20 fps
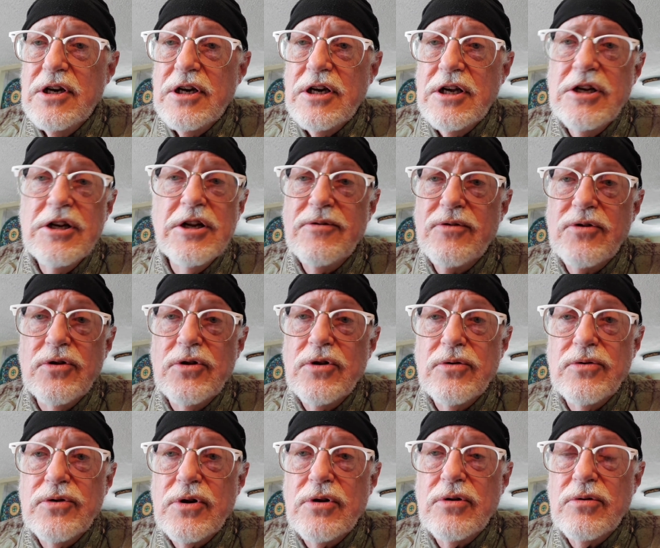and even
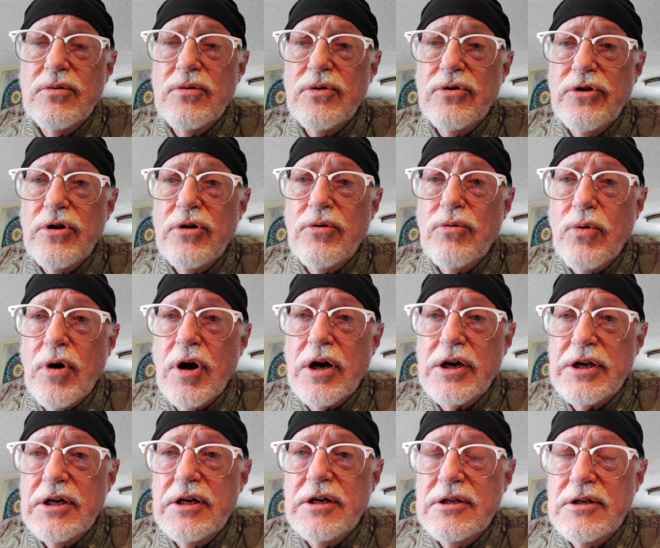though they're, they're
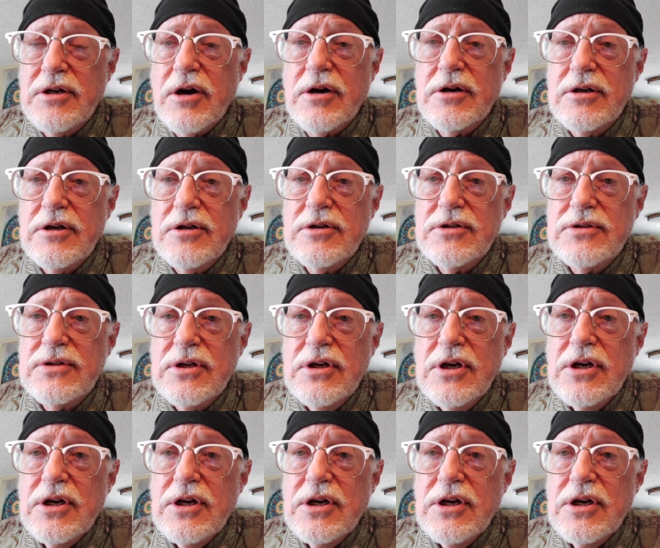walking in darkness